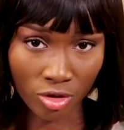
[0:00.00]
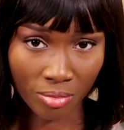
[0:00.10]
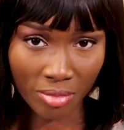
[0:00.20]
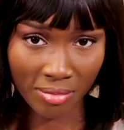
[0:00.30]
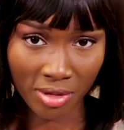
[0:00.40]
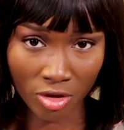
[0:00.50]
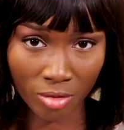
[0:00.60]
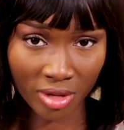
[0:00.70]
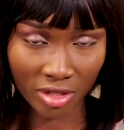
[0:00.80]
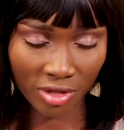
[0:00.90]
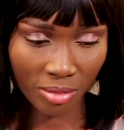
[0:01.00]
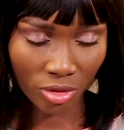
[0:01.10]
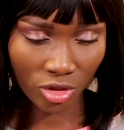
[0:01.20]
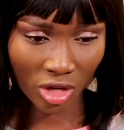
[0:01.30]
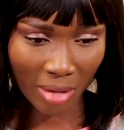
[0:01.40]
baby, your breastfeeding
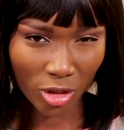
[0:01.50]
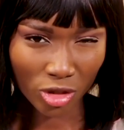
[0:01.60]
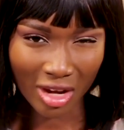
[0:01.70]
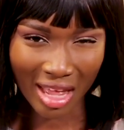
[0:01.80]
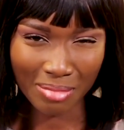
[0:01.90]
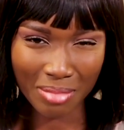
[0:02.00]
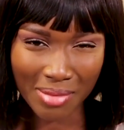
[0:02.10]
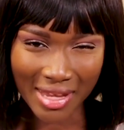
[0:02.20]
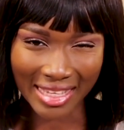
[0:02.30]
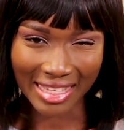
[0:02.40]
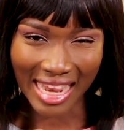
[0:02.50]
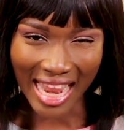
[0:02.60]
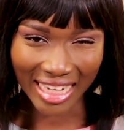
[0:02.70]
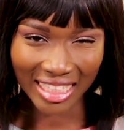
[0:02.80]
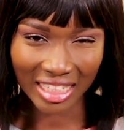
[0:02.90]
position, and make sure that the baby is
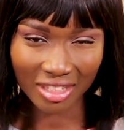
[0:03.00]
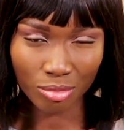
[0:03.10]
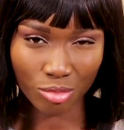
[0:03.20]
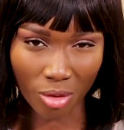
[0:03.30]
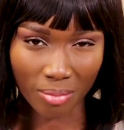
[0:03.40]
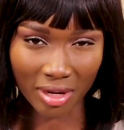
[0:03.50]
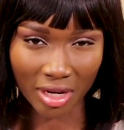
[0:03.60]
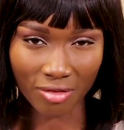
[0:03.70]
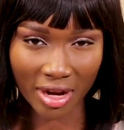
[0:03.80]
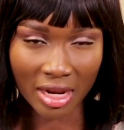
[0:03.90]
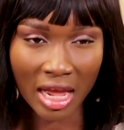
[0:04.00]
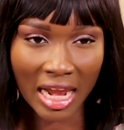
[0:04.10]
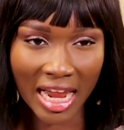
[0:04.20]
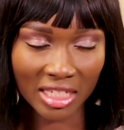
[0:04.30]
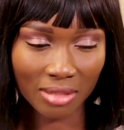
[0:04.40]
latching properly, right?
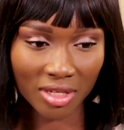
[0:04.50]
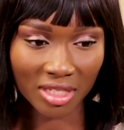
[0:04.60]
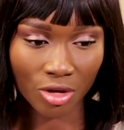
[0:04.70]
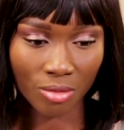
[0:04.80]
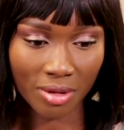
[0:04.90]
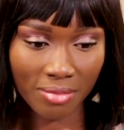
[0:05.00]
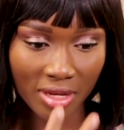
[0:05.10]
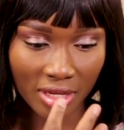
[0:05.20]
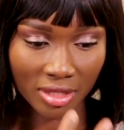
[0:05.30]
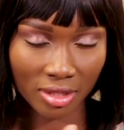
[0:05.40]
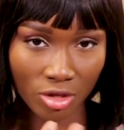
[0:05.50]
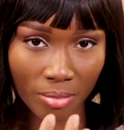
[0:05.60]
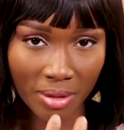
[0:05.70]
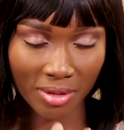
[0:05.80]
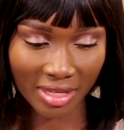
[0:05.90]
Latching means that your baby
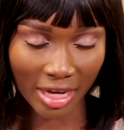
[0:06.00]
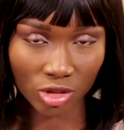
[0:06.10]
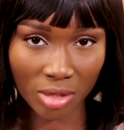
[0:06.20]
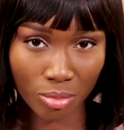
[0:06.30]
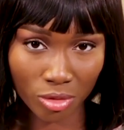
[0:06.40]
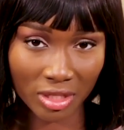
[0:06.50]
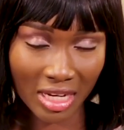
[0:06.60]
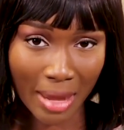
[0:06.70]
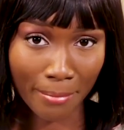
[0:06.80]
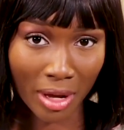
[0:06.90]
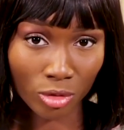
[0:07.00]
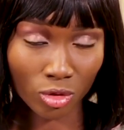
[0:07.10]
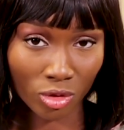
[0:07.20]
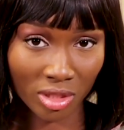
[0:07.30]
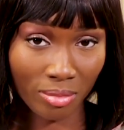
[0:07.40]
is actually putting their
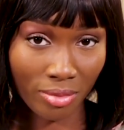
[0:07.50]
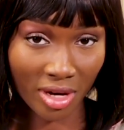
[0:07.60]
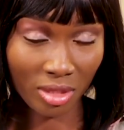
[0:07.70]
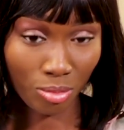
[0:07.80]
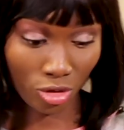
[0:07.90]
mouth on the breast,